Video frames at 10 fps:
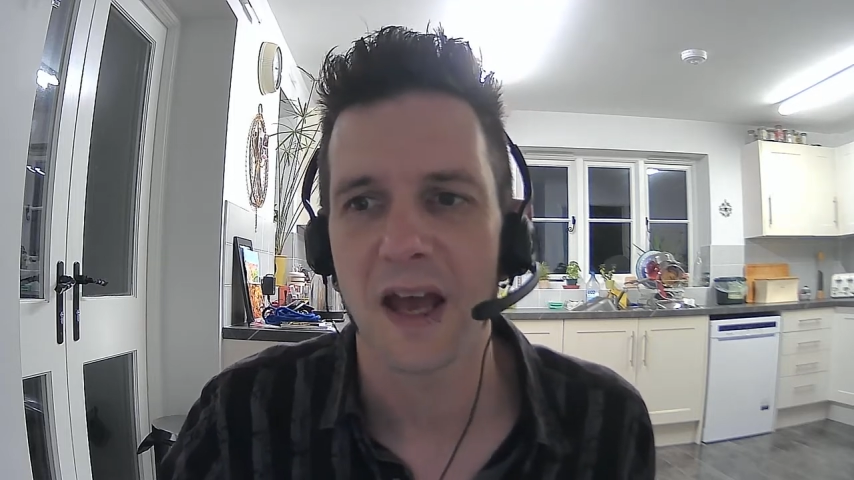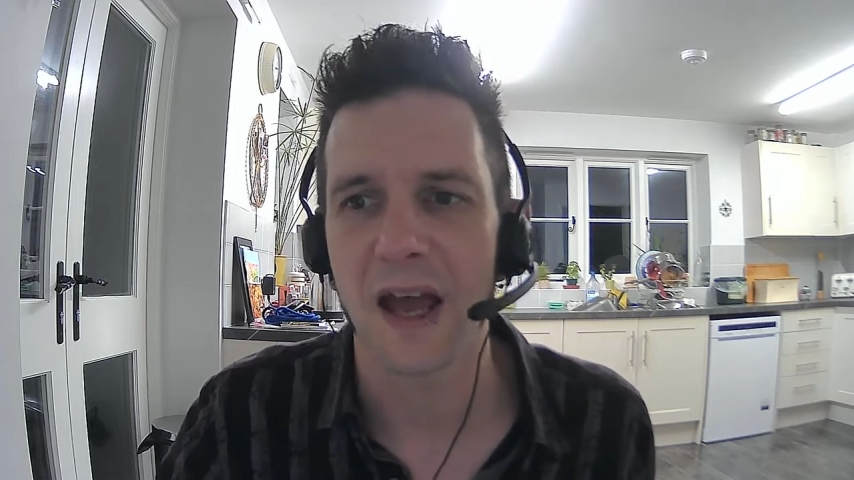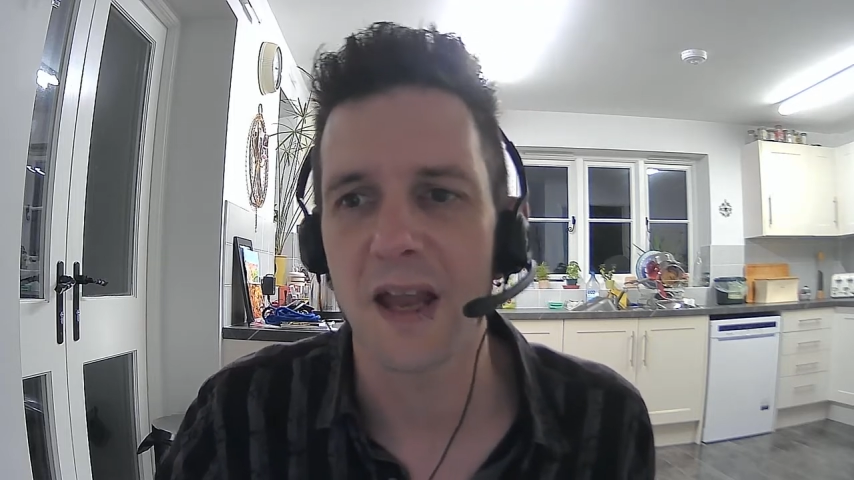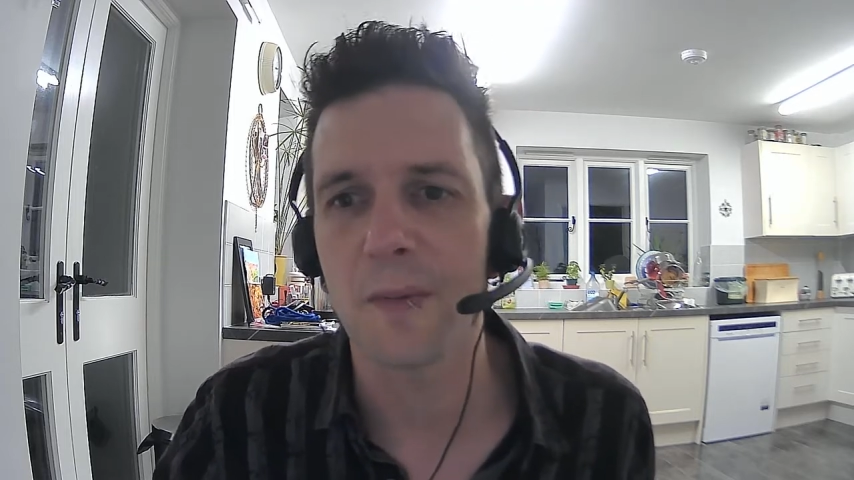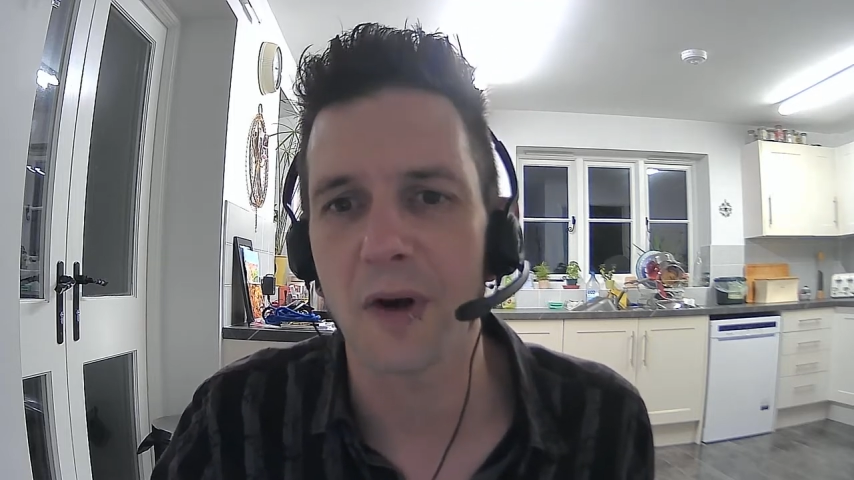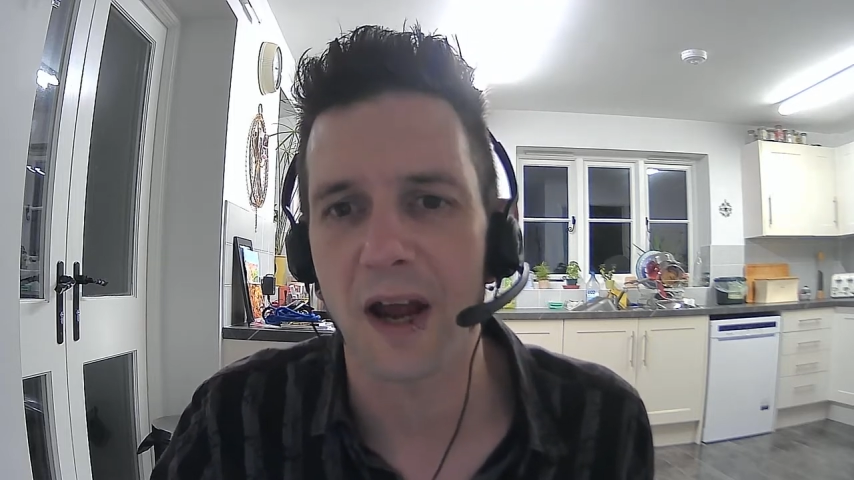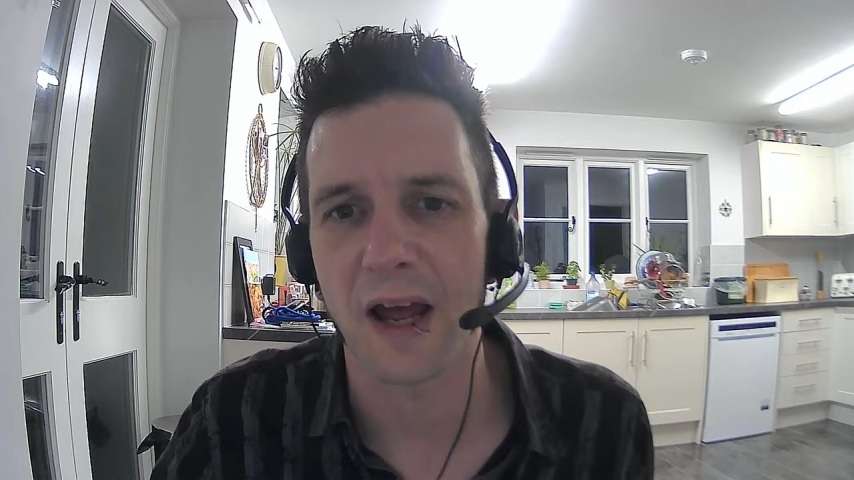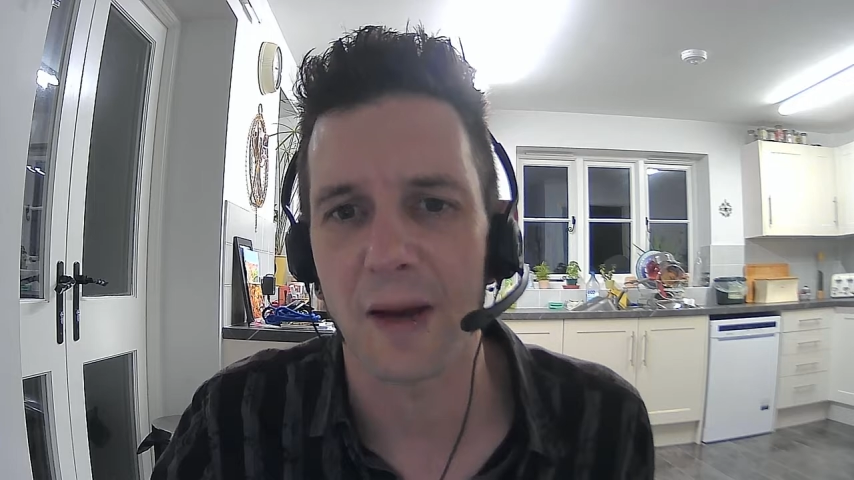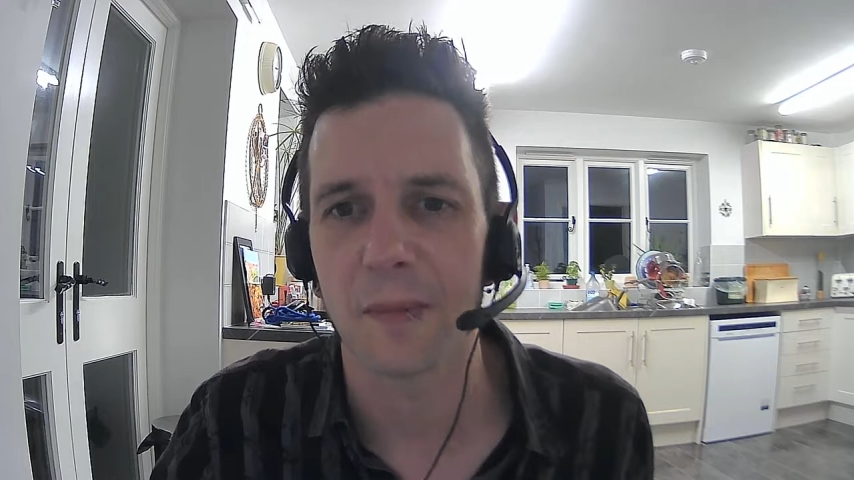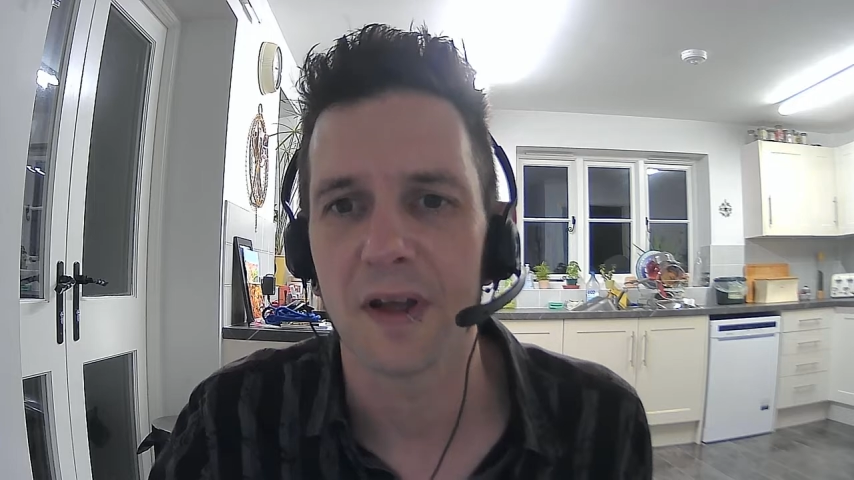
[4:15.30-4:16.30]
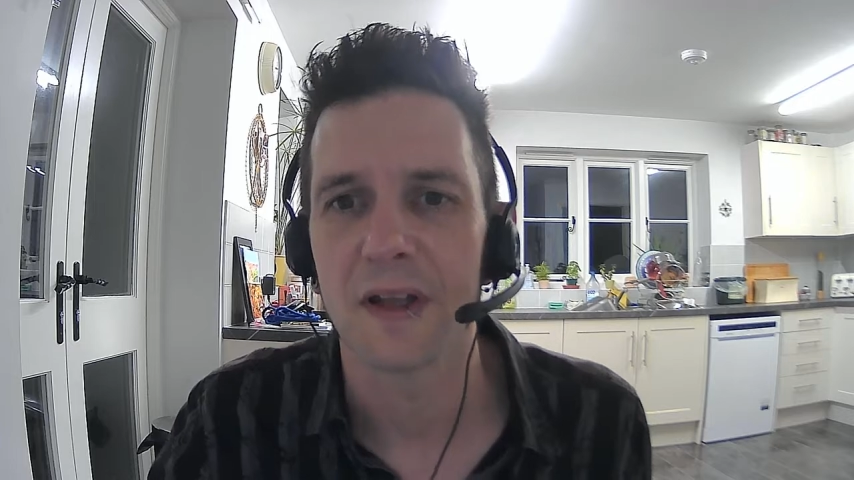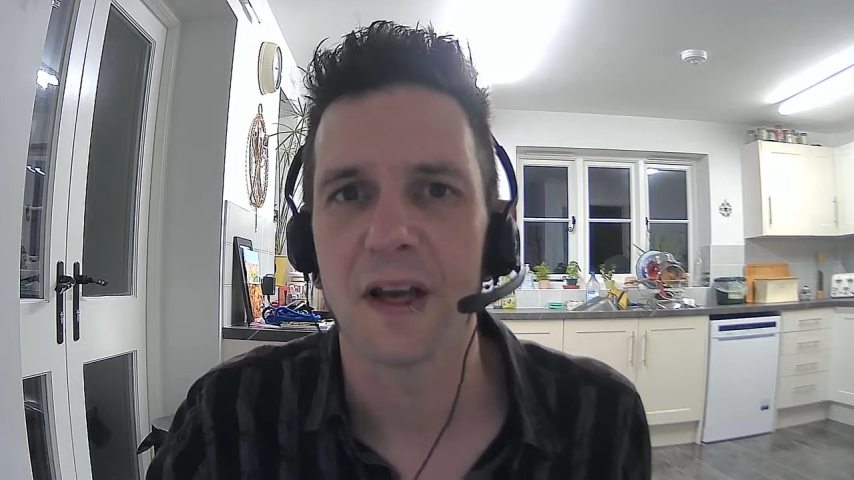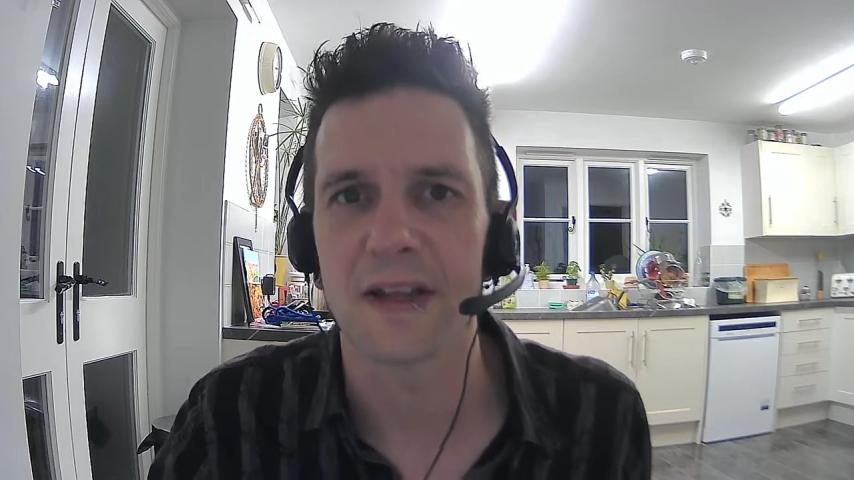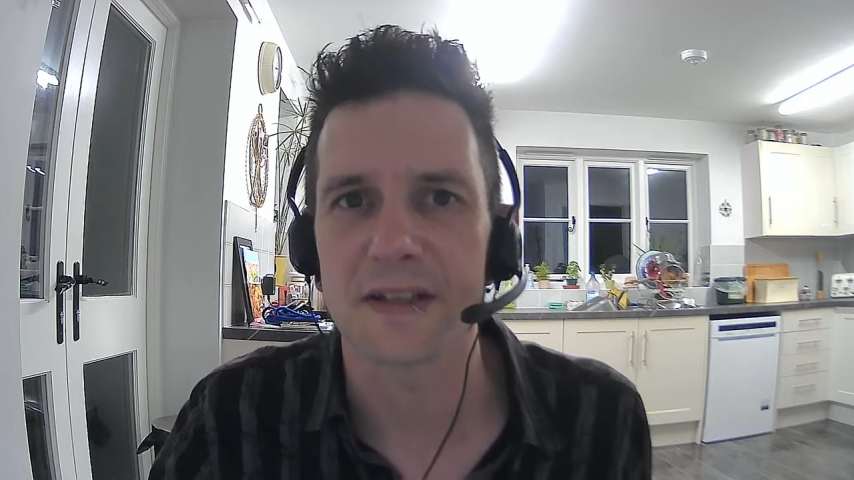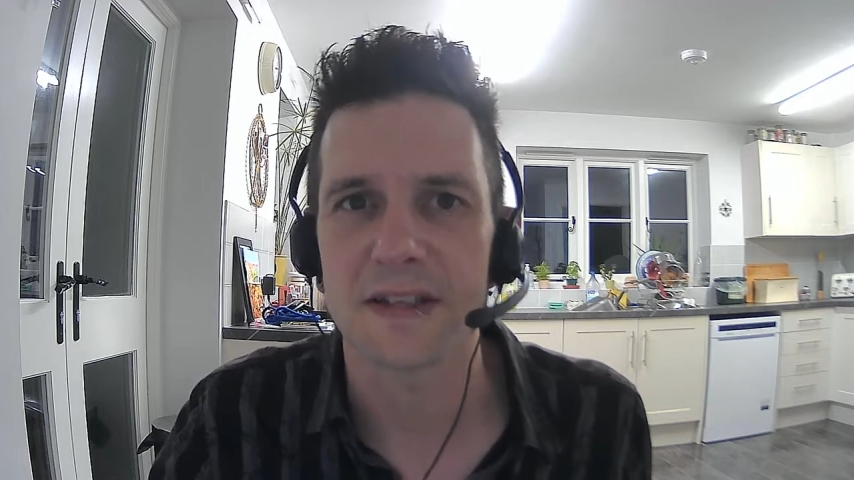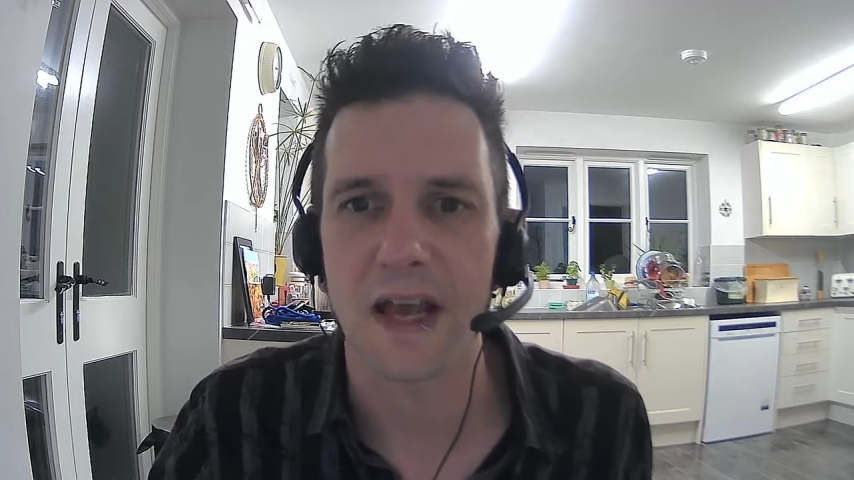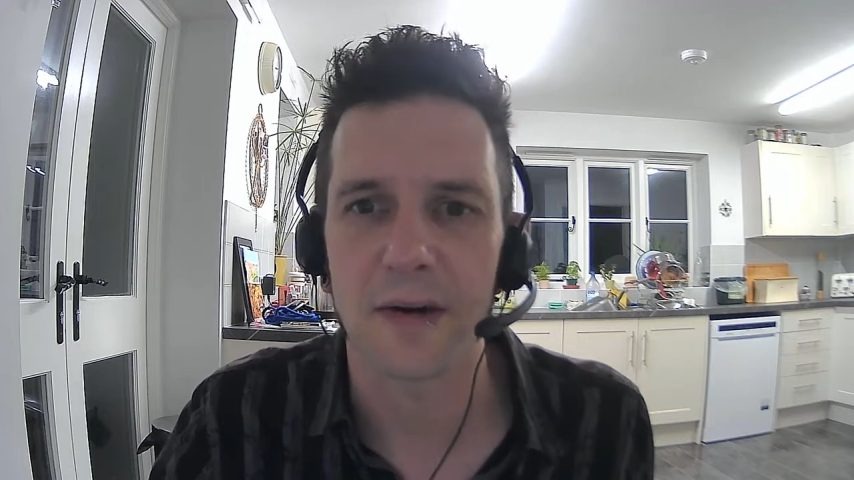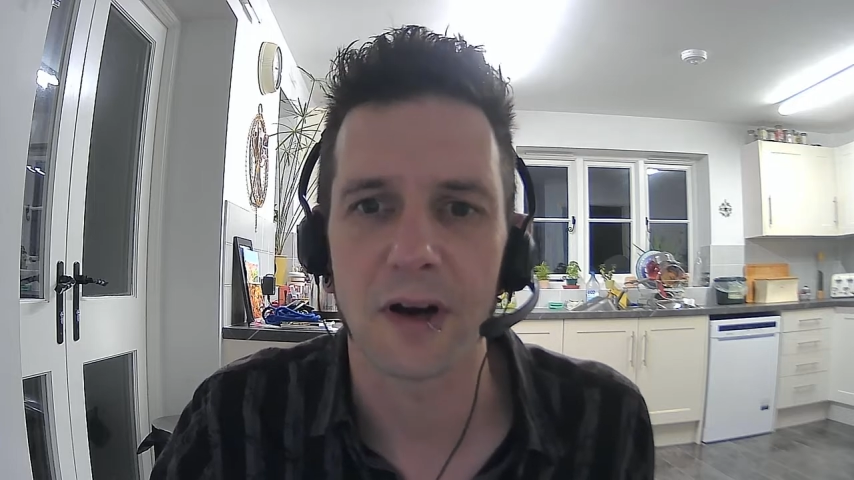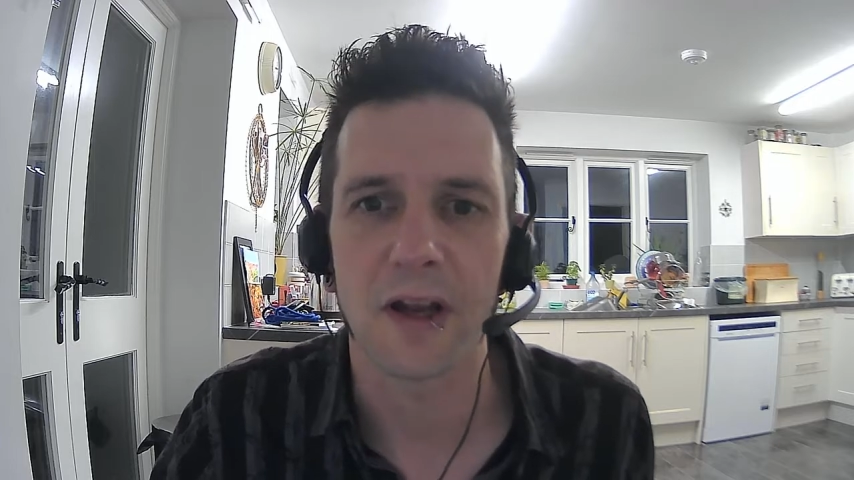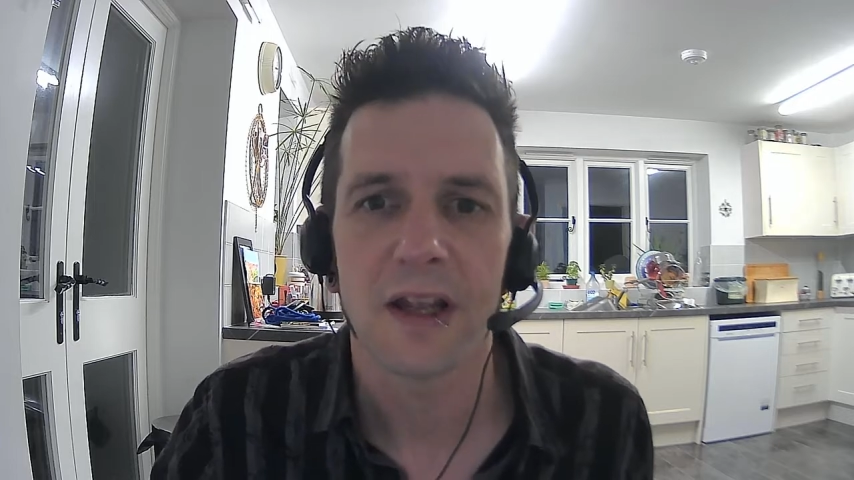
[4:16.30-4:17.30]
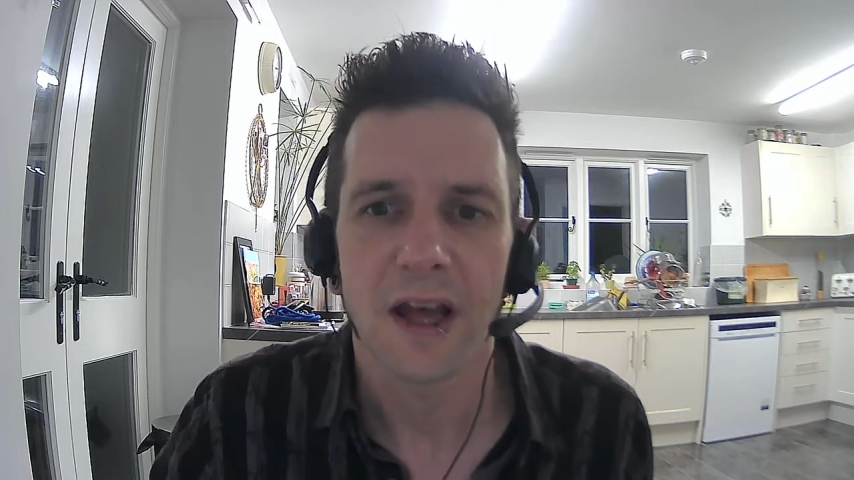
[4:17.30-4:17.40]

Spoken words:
Abraham and Sarah.